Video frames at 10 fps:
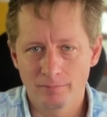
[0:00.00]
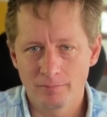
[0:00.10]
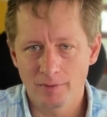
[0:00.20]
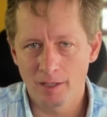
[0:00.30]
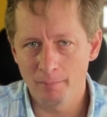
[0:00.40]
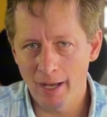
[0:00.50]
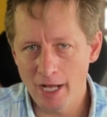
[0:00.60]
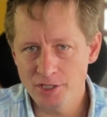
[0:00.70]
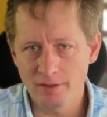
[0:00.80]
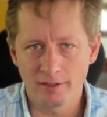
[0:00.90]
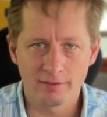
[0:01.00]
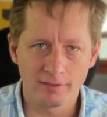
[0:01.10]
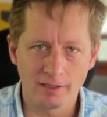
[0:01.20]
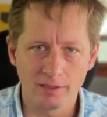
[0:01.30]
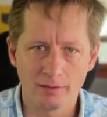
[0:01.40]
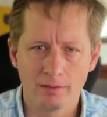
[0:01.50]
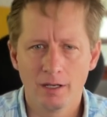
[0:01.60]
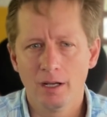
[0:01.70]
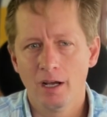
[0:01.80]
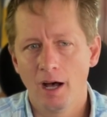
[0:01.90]
Imagine this scene.
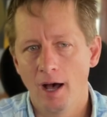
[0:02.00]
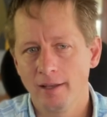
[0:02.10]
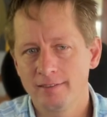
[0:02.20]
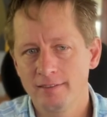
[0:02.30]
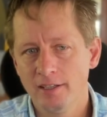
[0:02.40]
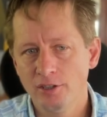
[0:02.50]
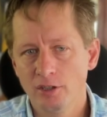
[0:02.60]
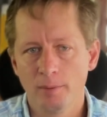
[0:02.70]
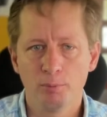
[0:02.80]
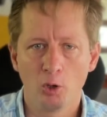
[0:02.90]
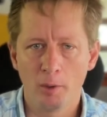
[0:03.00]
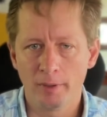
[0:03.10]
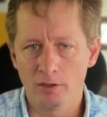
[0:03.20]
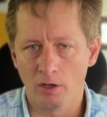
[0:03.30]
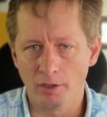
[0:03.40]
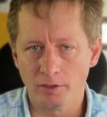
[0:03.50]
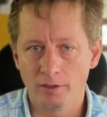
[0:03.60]
A senior employment lawyer